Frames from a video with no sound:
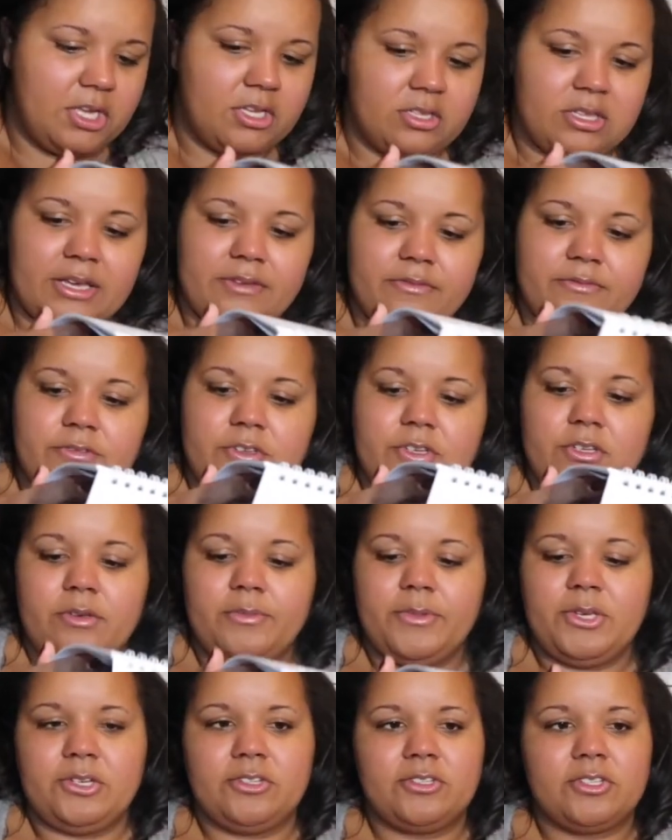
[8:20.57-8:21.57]
like the new
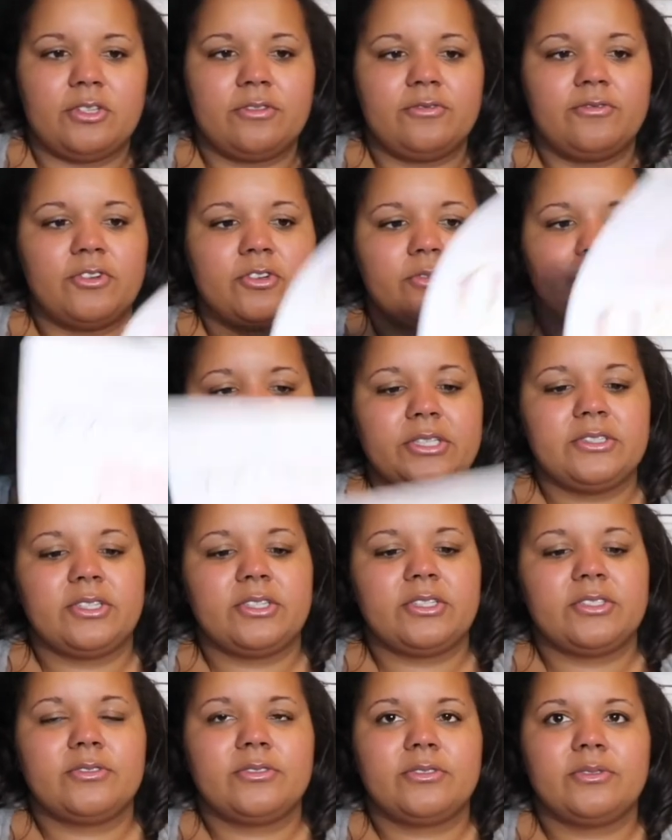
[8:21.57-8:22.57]
moons and the full moon, so
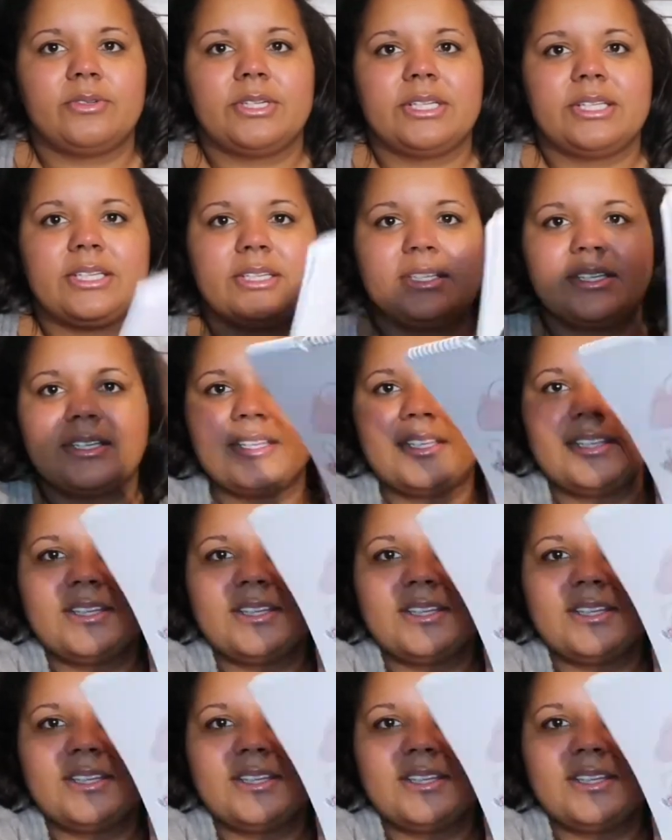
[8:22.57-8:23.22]
it's really